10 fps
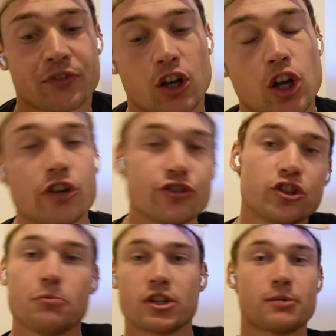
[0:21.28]
learn
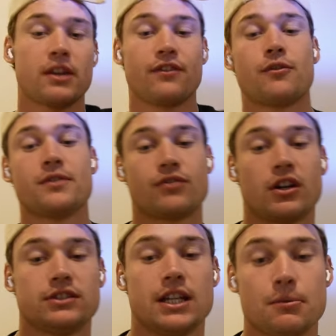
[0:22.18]
so much about from this
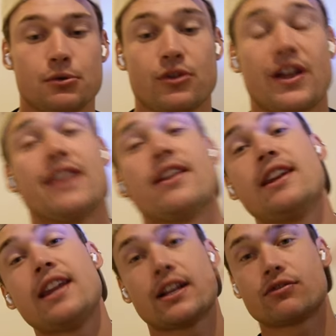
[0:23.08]
roundtable that in the
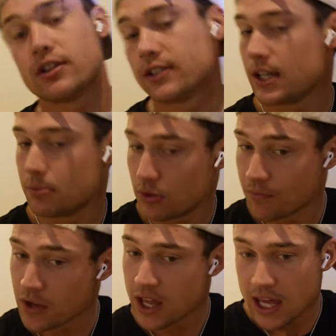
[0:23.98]
next roundtable,
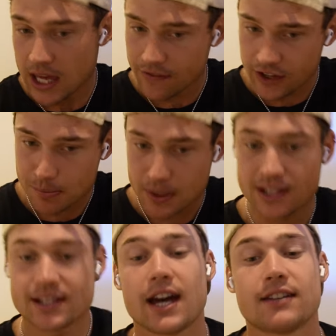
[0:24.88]
if he'd have been
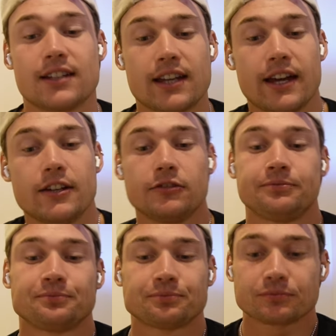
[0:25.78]
attacked again,
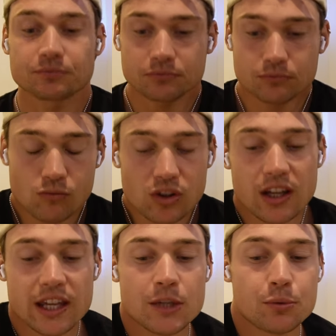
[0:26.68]

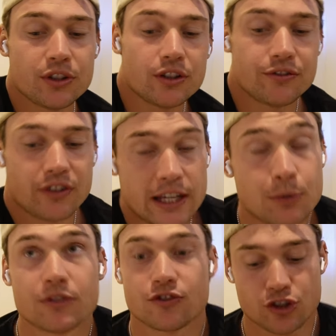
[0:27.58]
he would have he
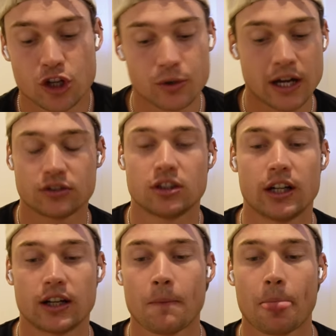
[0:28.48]
would have just known how to
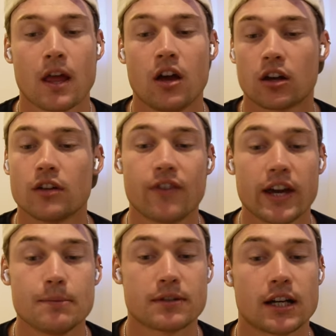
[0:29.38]
like
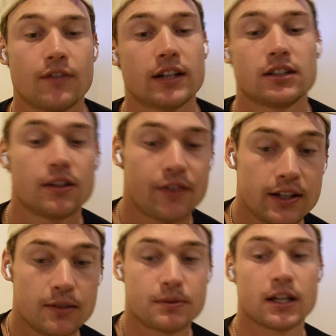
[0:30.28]
convey himself, how to
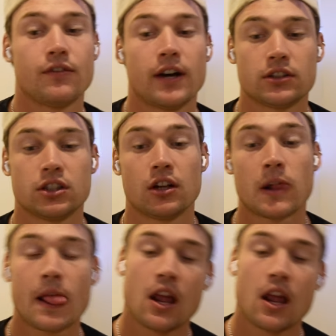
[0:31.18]
defend himself, how to